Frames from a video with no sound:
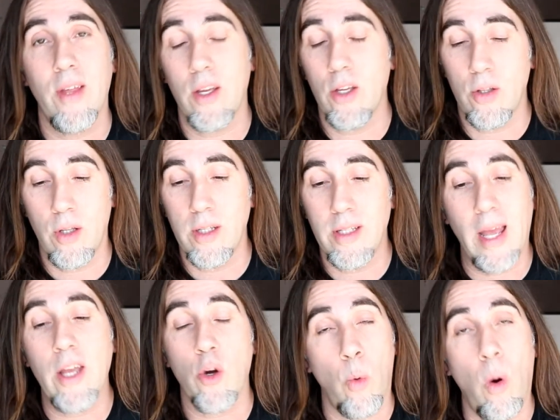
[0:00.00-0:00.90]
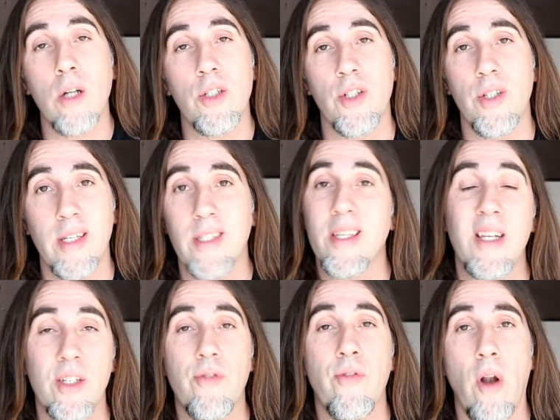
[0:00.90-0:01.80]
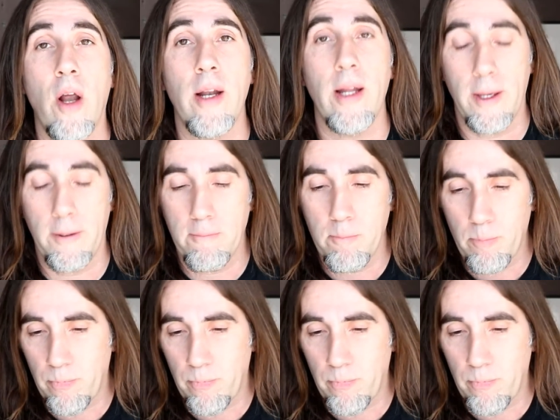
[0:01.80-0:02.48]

the day you're watching this, it is Friday.